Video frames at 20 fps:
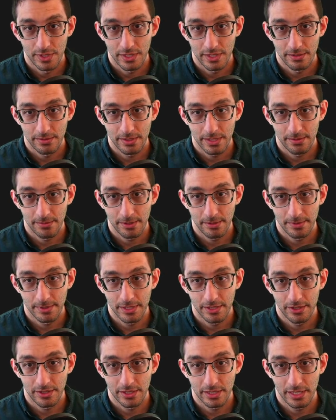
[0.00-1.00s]
Runtime type of the
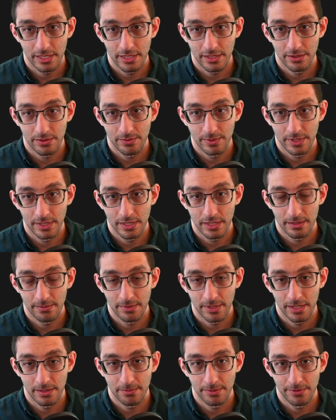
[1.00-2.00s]
materializes a runtime
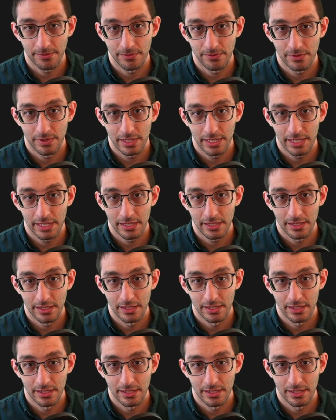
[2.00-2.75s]
type of that.